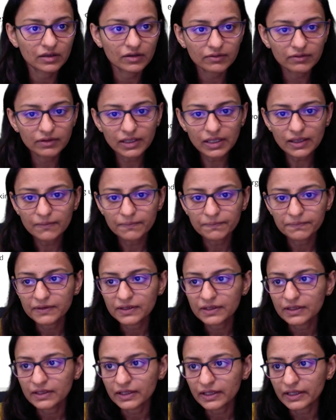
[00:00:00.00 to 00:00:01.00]
Okay,
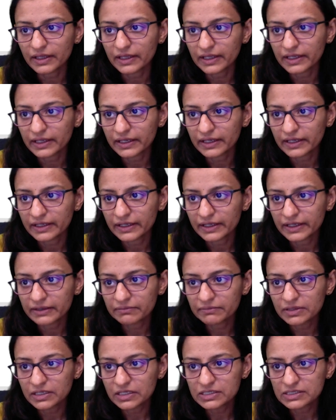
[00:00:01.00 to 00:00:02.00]
and let
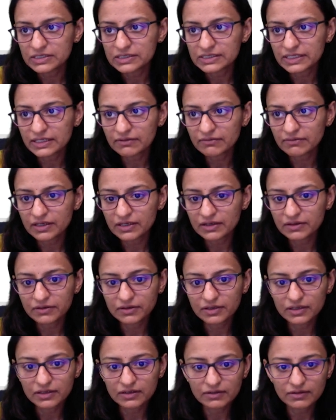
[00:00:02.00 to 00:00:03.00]
me save and
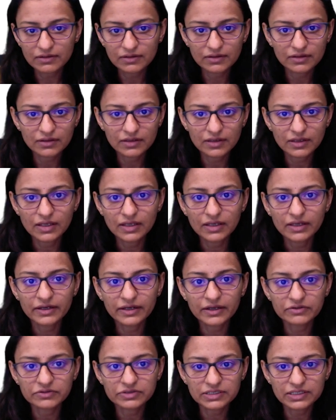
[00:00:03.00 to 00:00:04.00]
run.
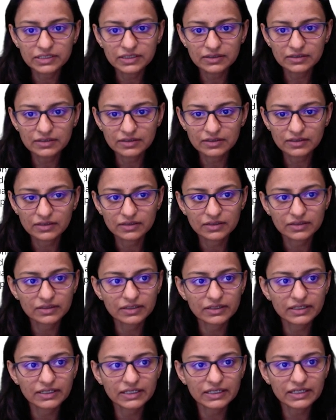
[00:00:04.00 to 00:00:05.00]
Now see, the
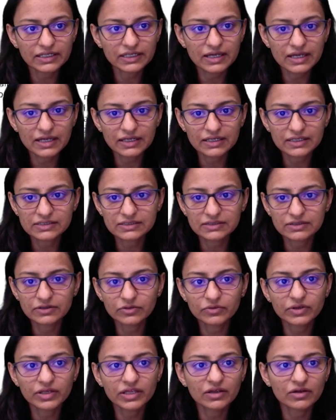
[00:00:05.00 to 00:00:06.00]
data is
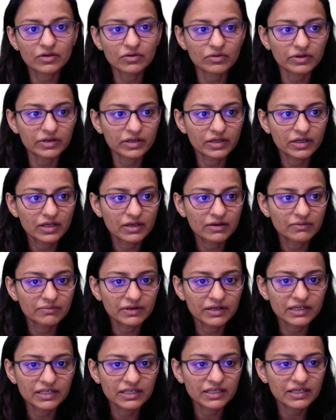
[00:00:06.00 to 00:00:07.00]
looking good,
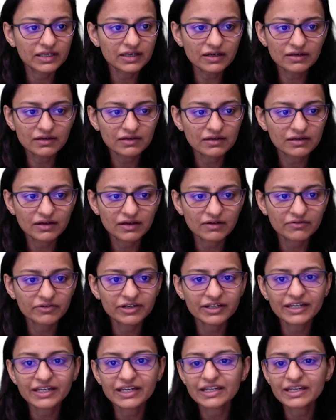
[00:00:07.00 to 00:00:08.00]
but here our
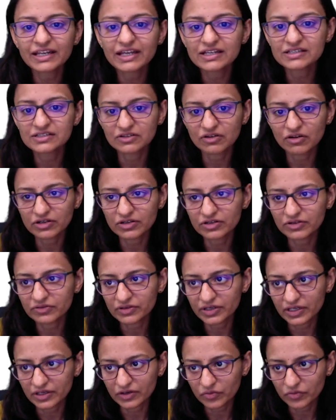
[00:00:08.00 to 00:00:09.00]
data is not
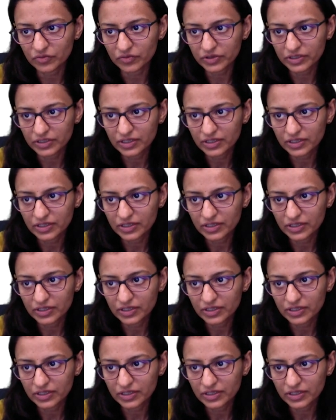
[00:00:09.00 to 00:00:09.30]
looking good.